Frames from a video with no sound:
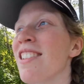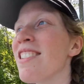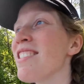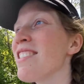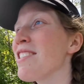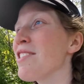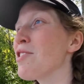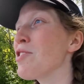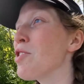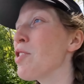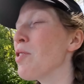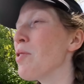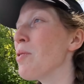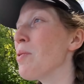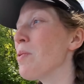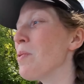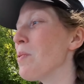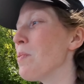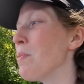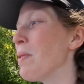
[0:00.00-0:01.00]
This is
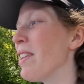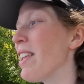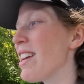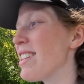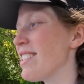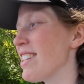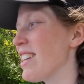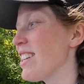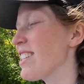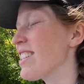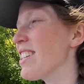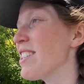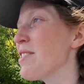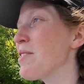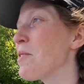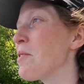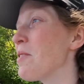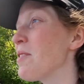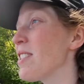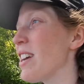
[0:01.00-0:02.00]
too pleasant
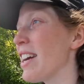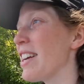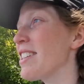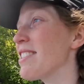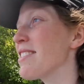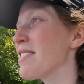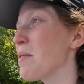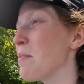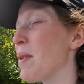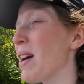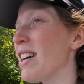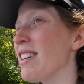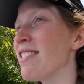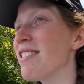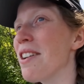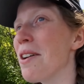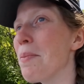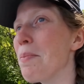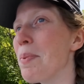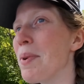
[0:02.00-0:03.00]
and too nice to
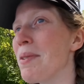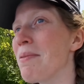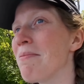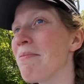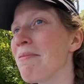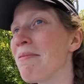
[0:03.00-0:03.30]
pass up.